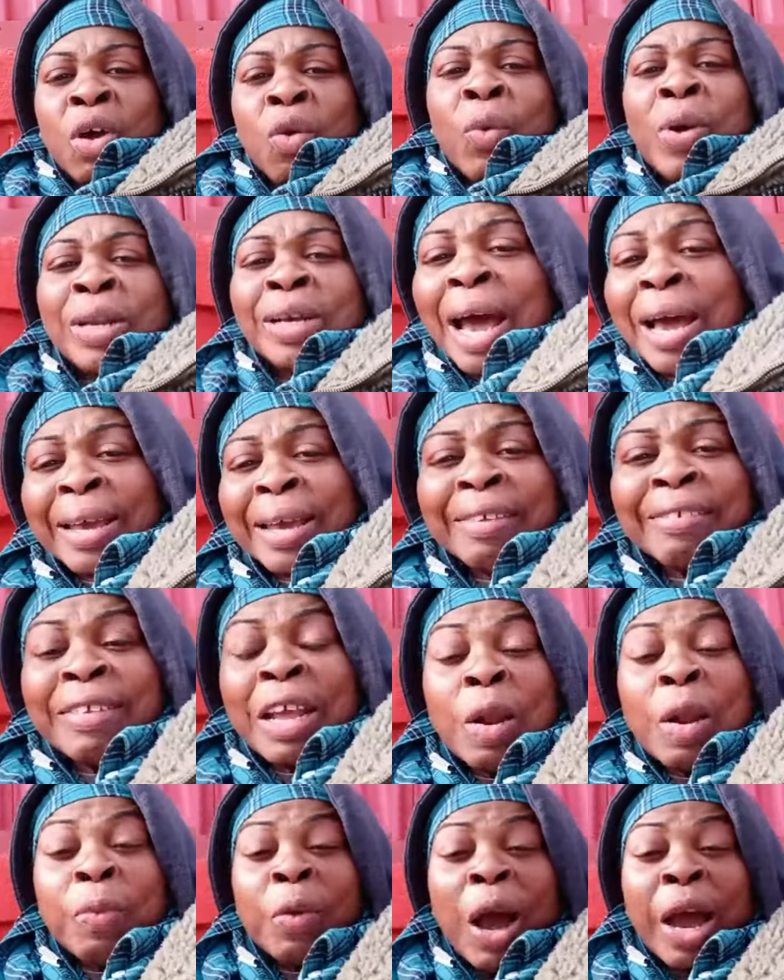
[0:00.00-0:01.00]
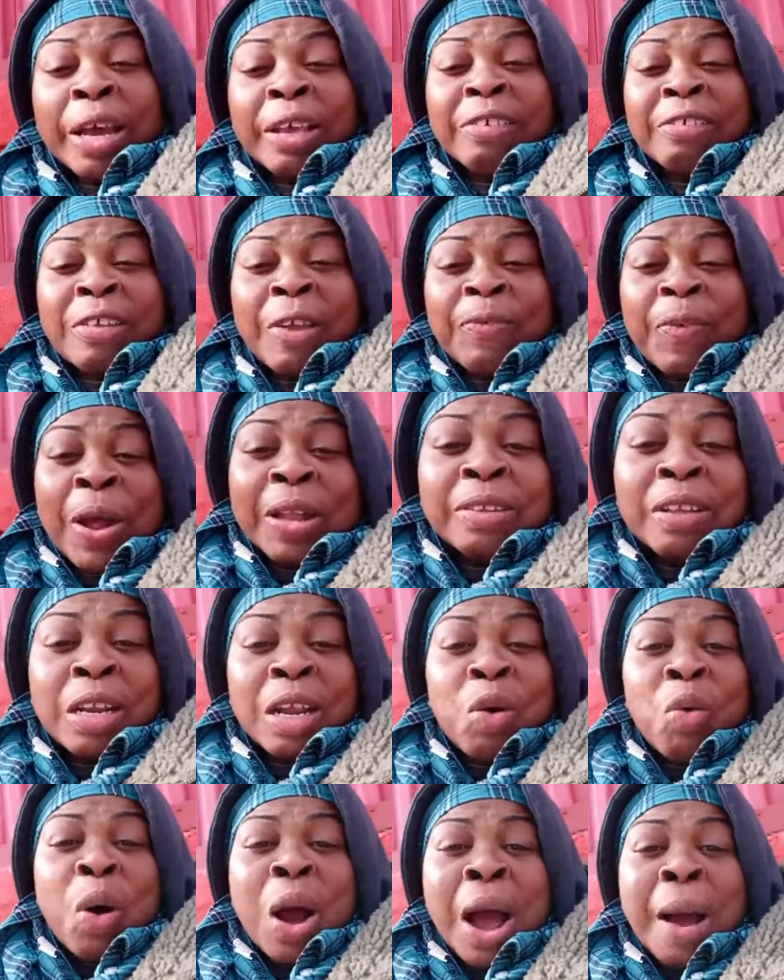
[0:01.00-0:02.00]
When cocky stand up, cocky stiff until
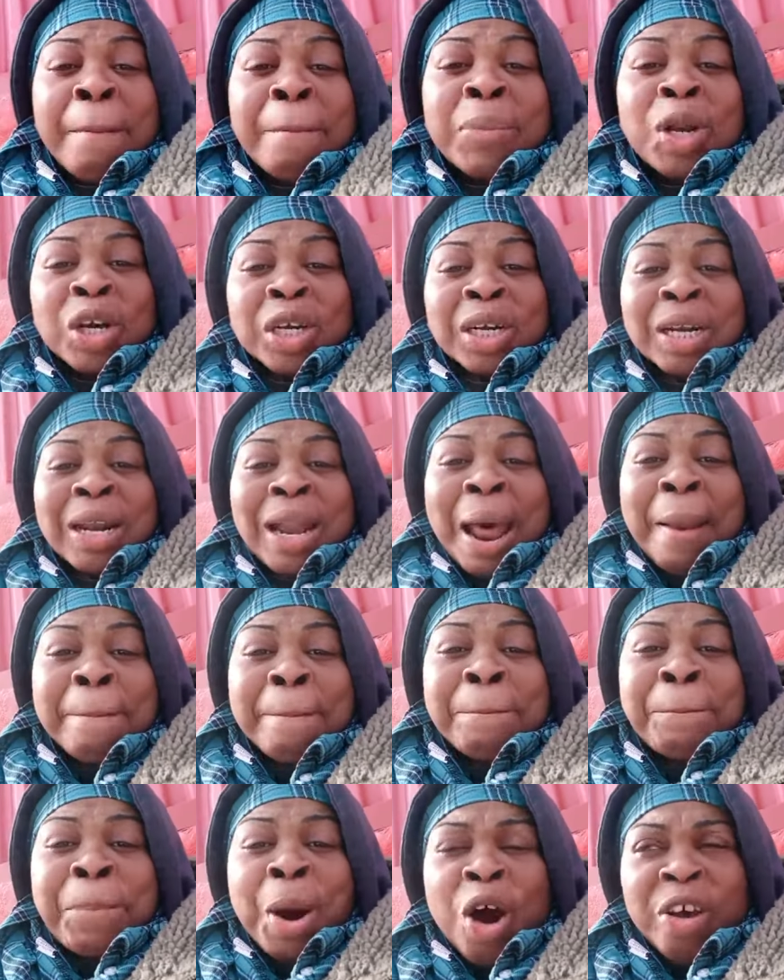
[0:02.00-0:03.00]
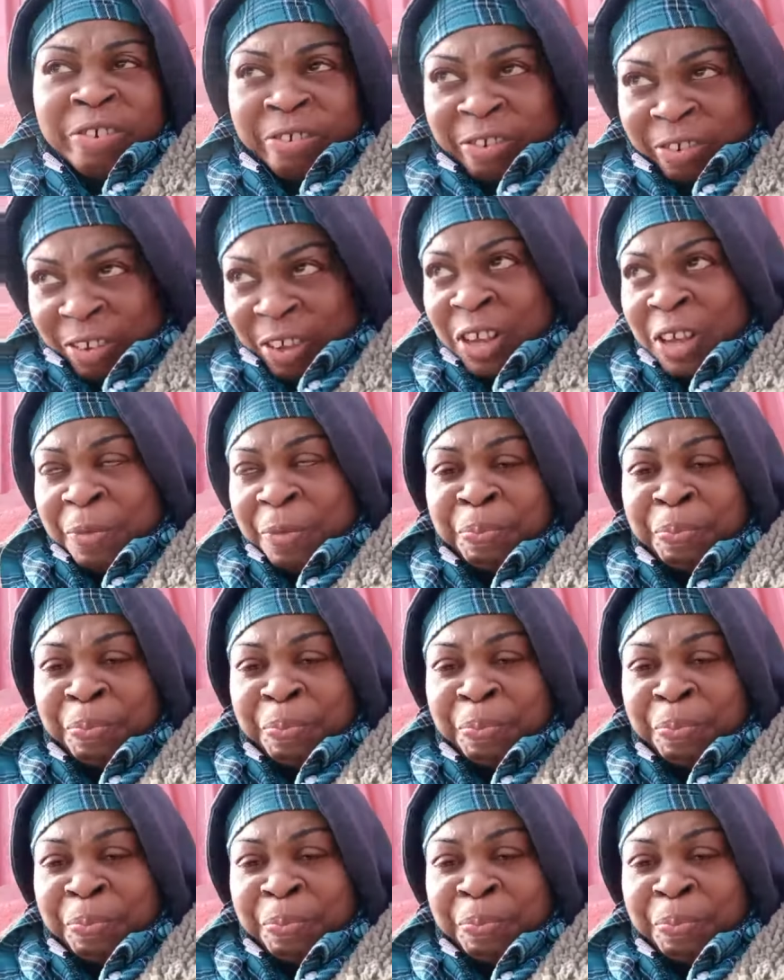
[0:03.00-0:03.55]
he warm, blood clot boss.